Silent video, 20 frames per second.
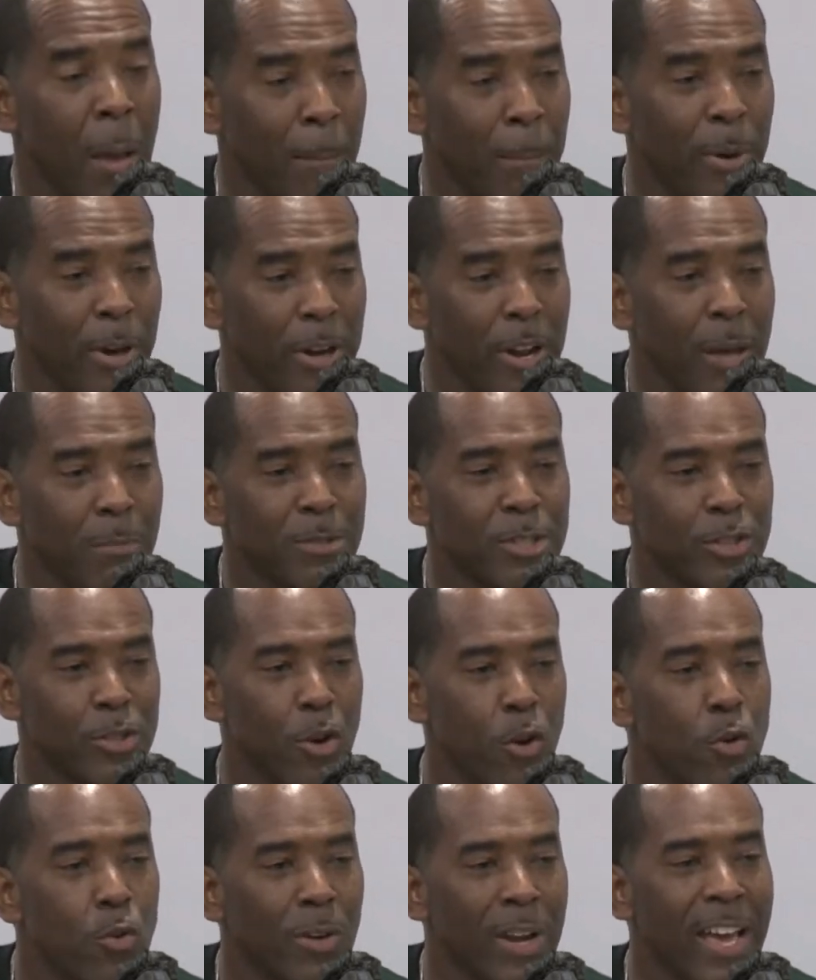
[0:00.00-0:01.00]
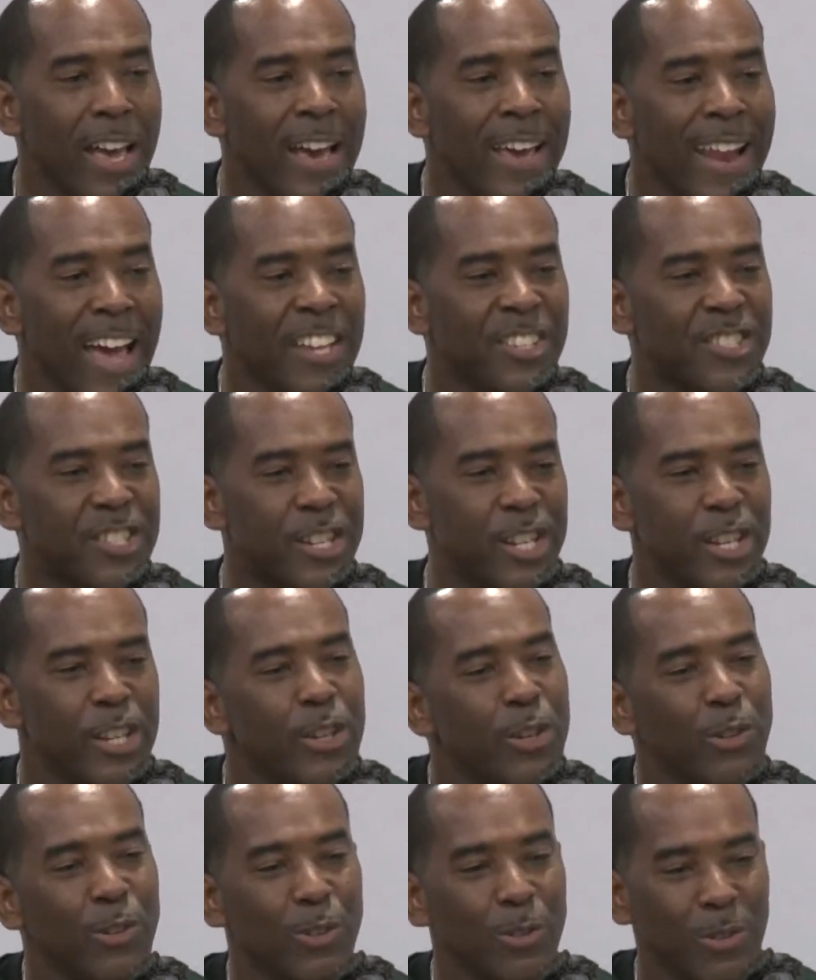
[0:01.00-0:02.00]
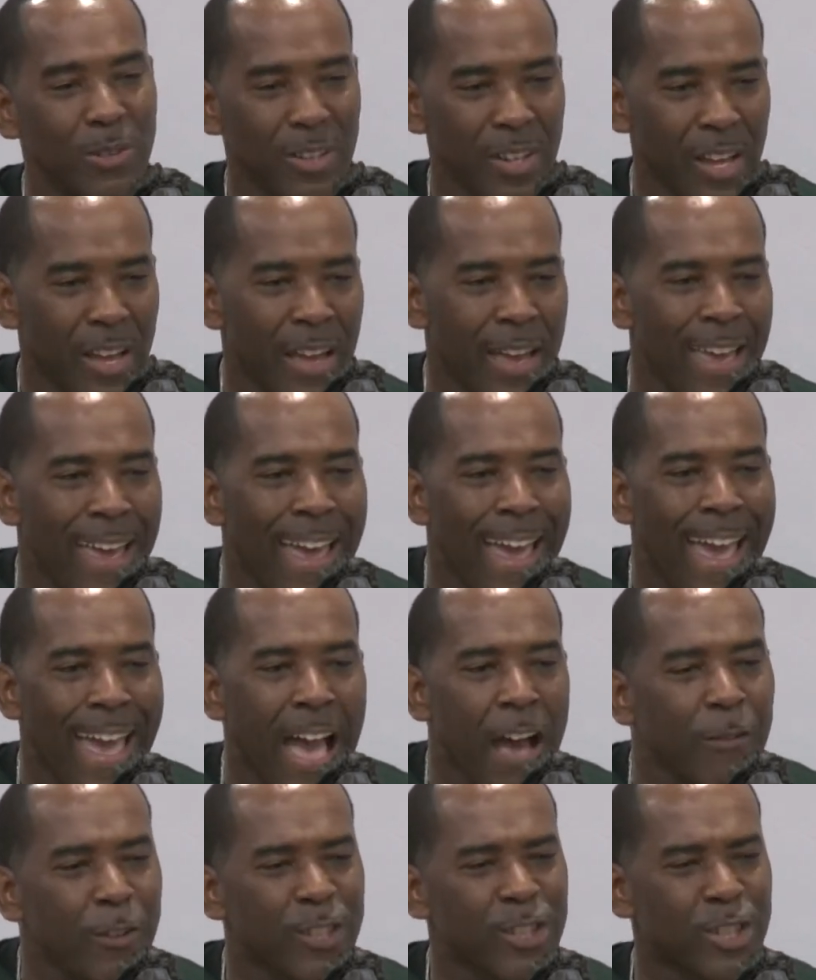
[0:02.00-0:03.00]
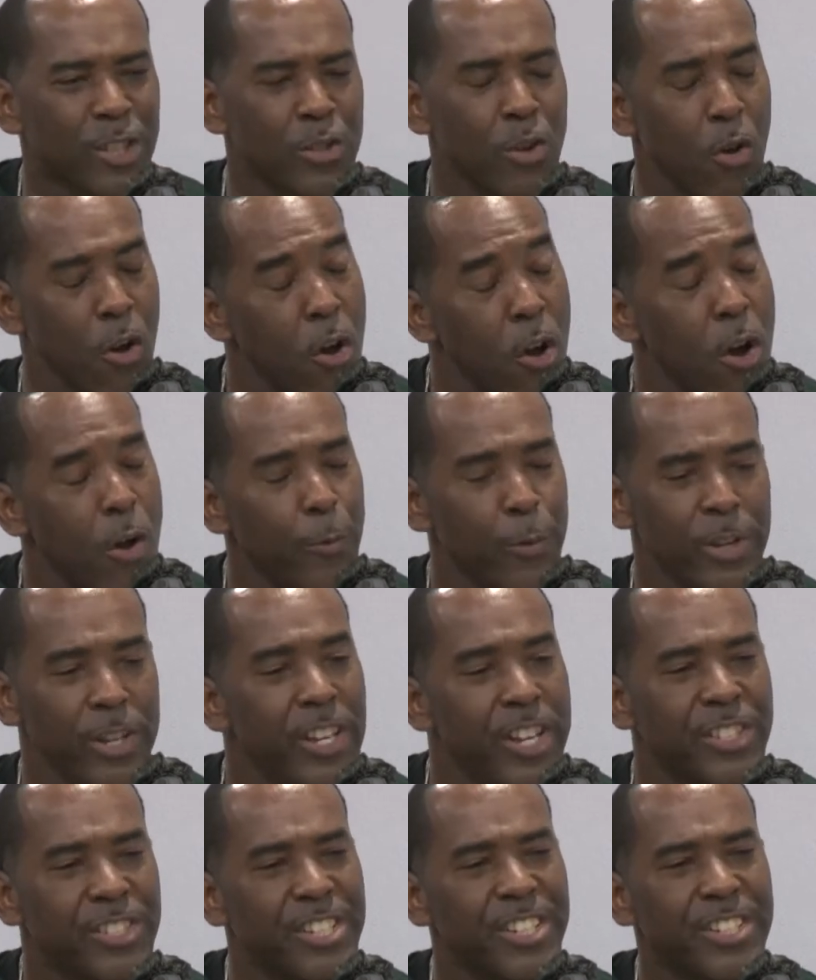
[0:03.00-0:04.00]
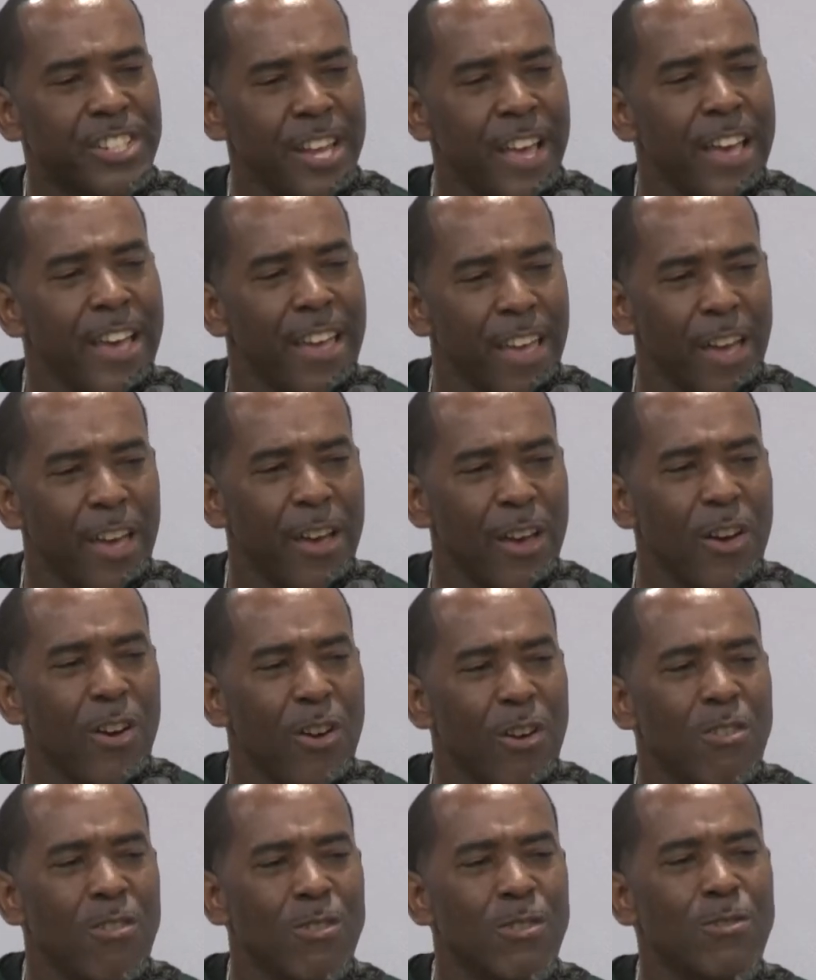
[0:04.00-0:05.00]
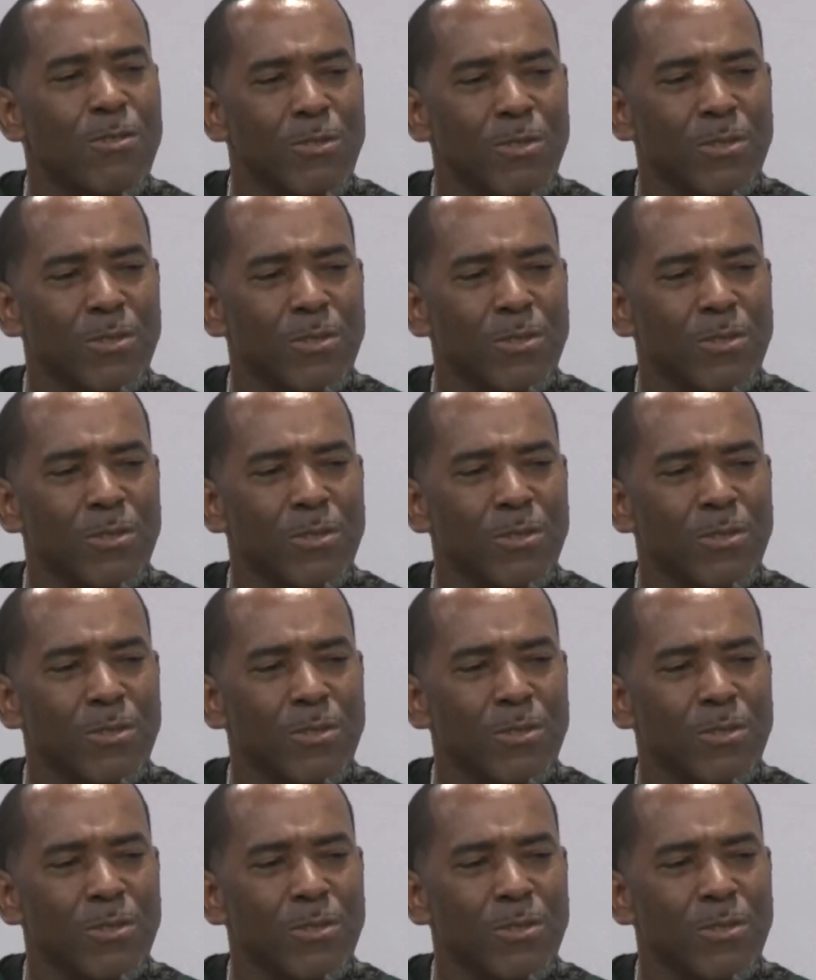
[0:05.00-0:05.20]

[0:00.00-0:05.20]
but I'm so glad I still have a story to tell.